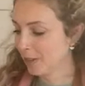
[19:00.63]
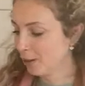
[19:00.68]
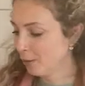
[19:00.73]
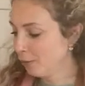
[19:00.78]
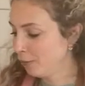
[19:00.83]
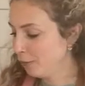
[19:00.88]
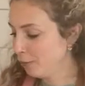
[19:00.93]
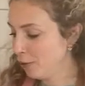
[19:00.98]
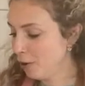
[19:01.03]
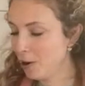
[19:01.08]

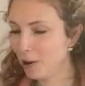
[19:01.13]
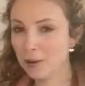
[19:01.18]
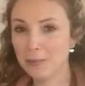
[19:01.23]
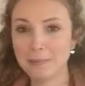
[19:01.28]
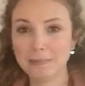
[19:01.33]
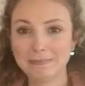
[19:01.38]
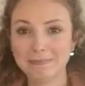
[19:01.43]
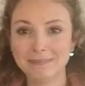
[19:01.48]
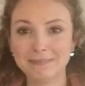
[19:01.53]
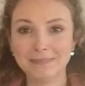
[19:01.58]

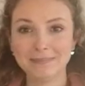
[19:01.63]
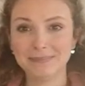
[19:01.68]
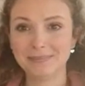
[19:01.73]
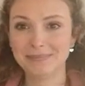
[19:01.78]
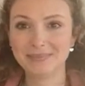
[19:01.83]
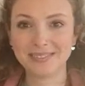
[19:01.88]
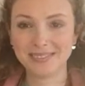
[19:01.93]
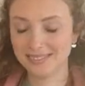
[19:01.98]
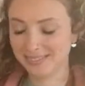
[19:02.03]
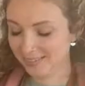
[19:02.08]
from
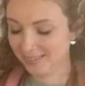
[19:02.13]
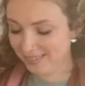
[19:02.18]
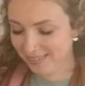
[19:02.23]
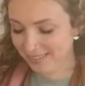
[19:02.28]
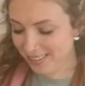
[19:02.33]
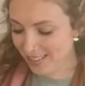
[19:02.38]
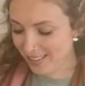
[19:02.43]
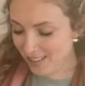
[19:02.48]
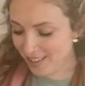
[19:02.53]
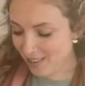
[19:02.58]

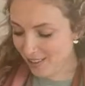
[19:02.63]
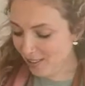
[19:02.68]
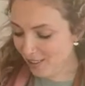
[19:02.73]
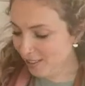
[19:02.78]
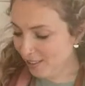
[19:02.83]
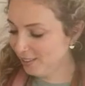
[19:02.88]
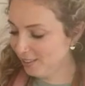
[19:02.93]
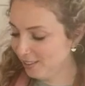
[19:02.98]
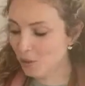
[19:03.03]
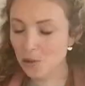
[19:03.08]

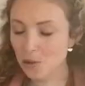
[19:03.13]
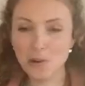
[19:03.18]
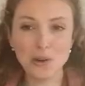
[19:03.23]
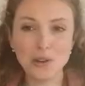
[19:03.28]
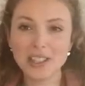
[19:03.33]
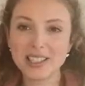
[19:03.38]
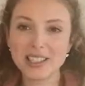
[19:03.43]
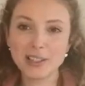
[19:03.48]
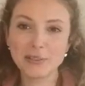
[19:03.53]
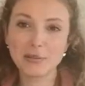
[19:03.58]
all
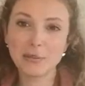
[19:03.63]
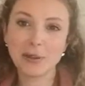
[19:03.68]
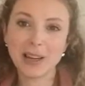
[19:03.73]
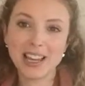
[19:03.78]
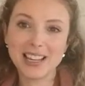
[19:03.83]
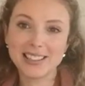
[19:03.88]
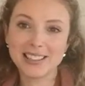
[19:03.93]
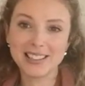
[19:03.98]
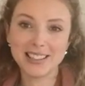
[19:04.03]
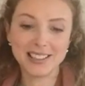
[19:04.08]
these different
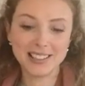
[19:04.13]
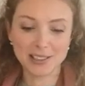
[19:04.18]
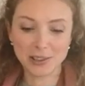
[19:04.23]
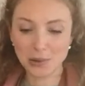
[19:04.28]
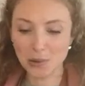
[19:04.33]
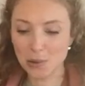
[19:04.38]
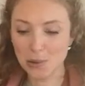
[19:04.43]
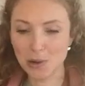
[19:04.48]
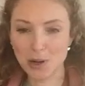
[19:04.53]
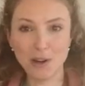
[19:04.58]
places
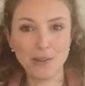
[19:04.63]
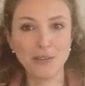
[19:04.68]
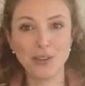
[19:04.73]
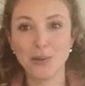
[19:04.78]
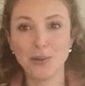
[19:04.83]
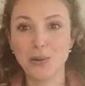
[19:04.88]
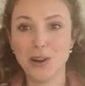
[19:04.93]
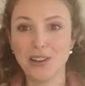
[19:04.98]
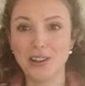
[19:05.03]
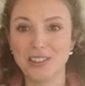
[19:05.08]
all over the
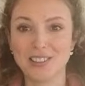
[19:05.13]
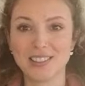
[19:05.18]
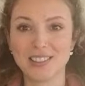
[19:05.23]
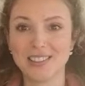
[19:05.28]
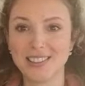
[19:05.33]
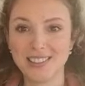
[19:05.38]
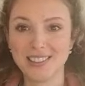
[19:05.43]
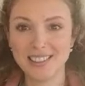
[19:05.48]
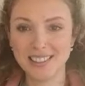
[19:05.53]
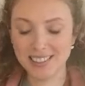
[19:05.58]
world?
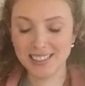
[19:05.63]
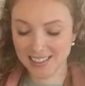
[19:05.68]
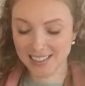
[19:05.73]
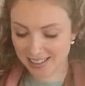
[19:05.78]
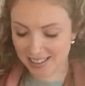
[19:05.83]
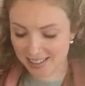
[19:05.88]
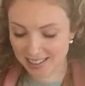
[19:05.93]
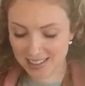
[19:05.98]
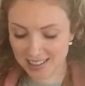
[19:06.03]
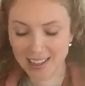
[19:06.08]

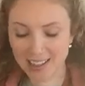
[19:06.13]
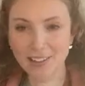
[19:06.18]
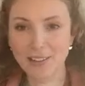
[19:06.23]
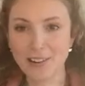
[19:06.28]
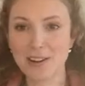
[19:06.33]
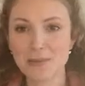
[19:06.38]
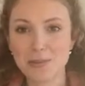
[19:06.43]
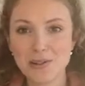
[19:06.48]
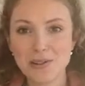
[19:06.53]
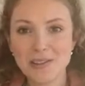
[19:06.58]
Isn't that
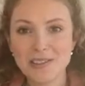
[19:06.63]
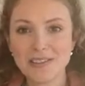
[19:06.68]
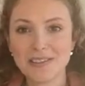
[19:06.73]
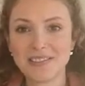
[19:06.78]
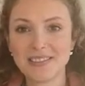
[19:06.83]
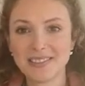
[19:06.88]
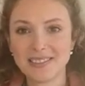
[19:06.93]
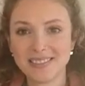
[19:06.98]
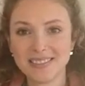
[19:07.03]
incredible?